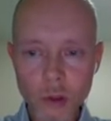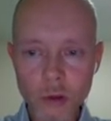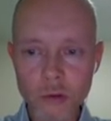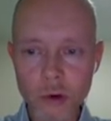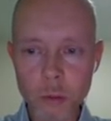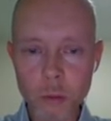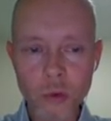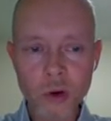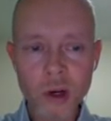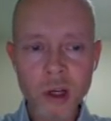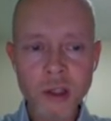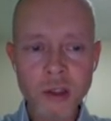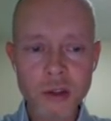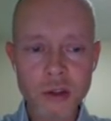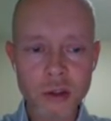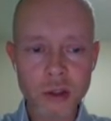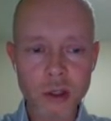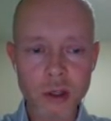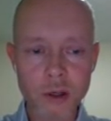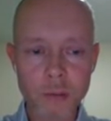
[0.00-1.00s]
from white.
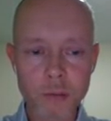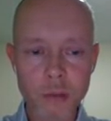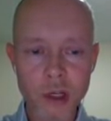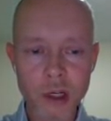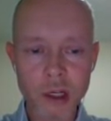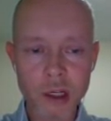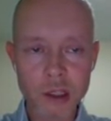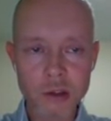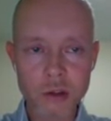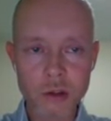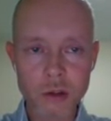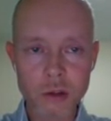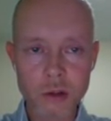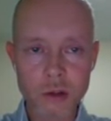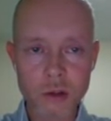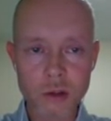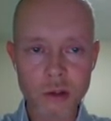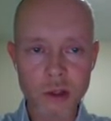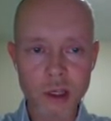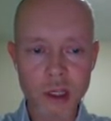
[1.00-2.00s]

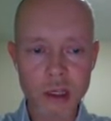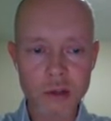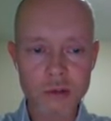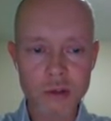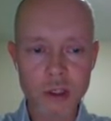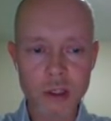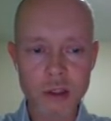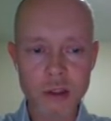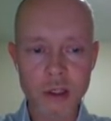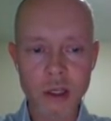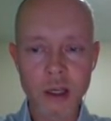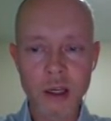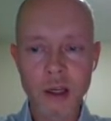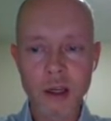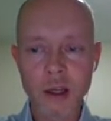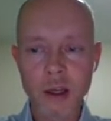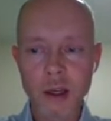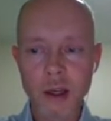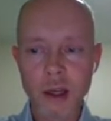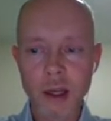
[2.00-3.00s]
Castles, knight f6,
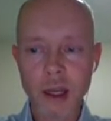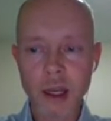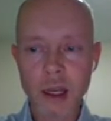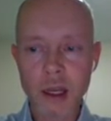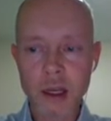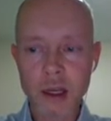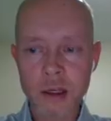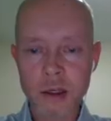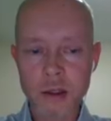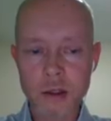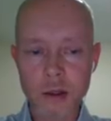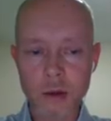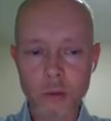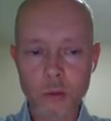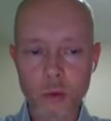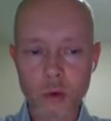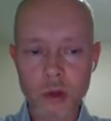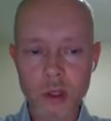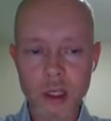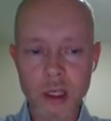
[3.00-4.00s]
and
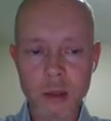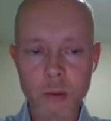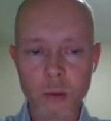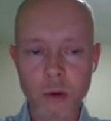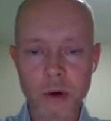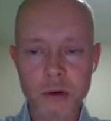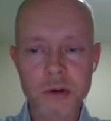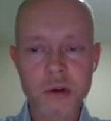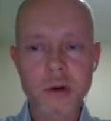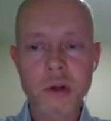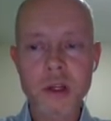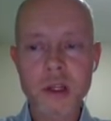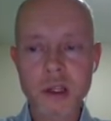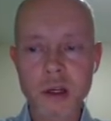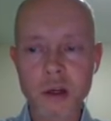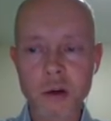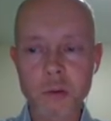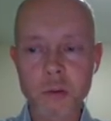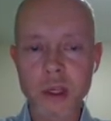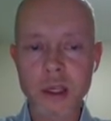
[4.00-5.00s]
rook e1. Notice
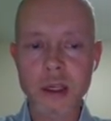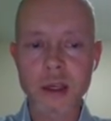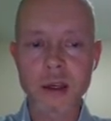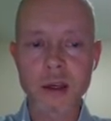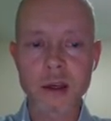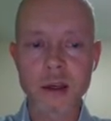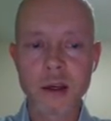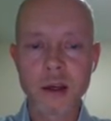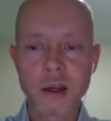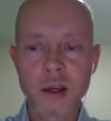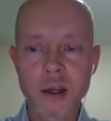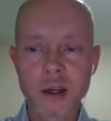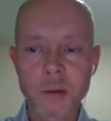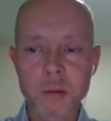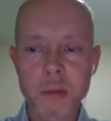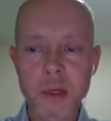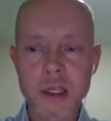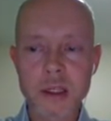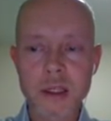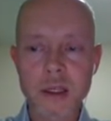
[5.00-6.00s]
how I'm making
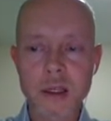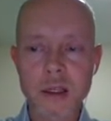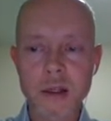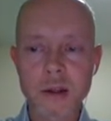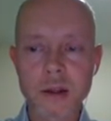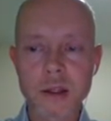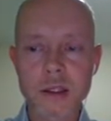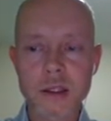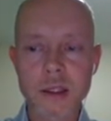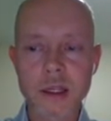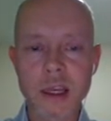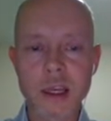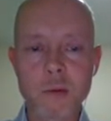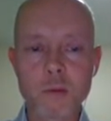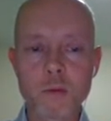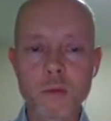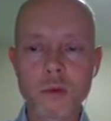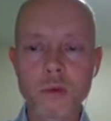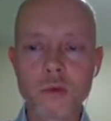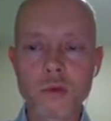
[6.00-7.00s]
basically the same
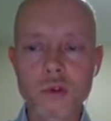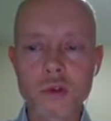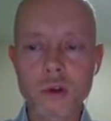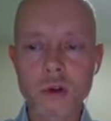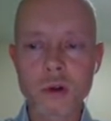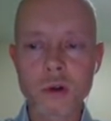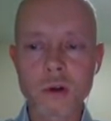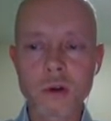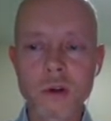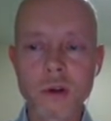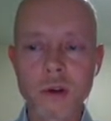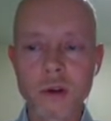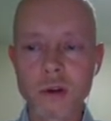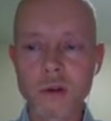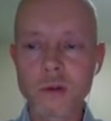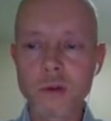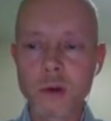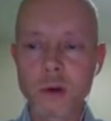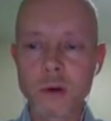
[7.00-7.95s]
move. So if